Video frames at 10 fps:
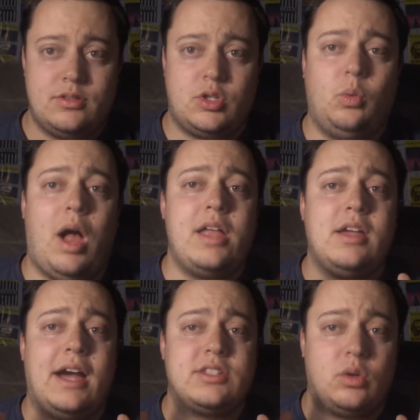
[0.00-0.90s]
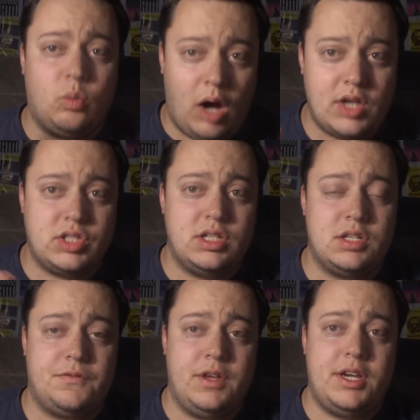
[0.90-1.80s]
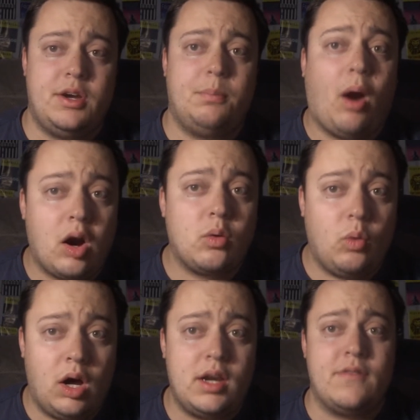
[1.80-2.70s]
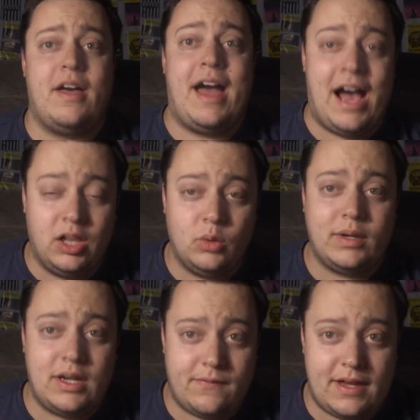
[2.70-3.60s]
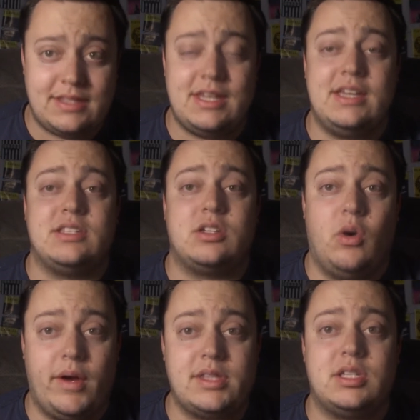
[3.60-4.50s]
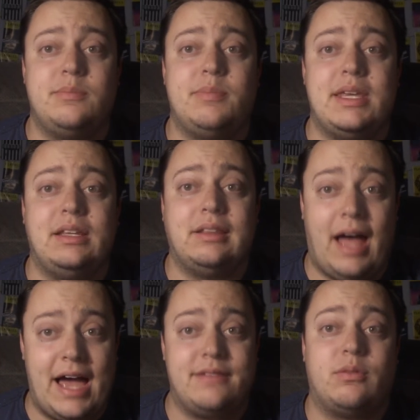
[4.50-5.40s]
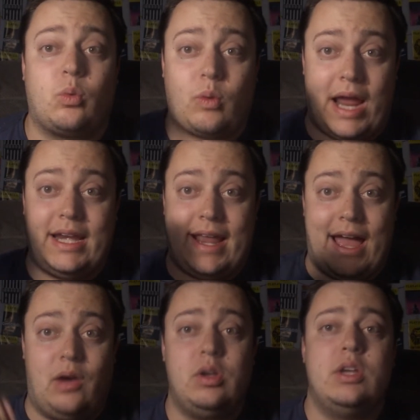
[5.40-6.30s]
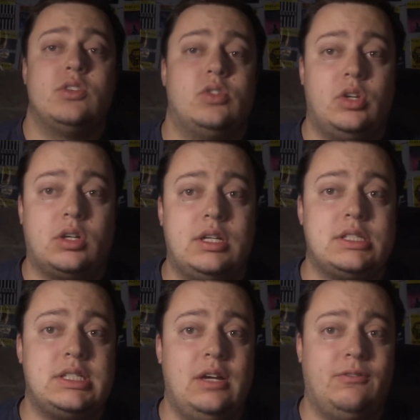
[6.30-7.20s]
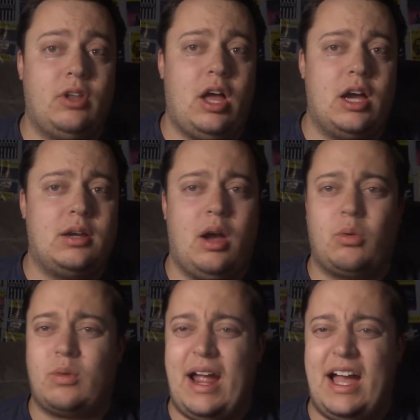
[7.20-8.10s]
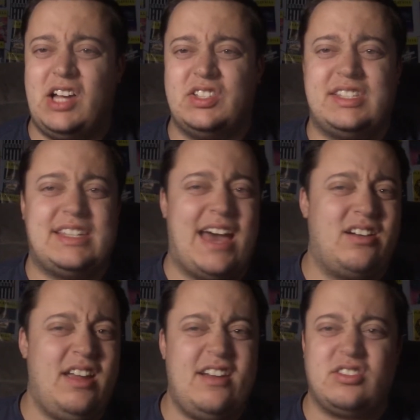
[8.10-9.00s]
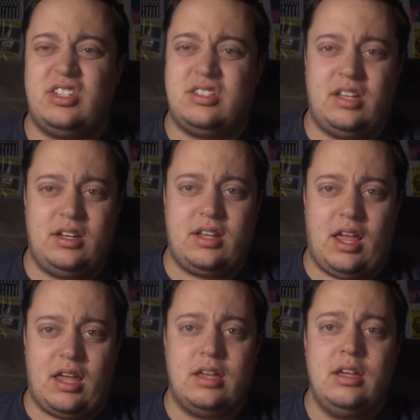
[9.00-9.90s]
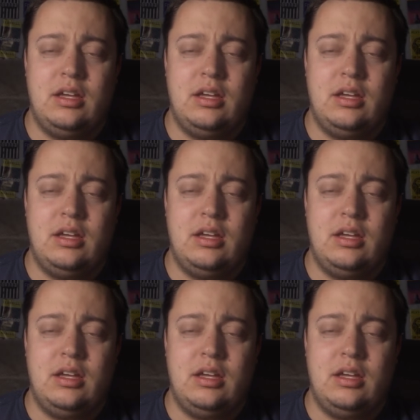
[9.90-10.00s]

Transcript: So while you guys are watching this video, part one of the Halloween event is going to be live right now. So you're going to see a vlog around Saturday or Sunday,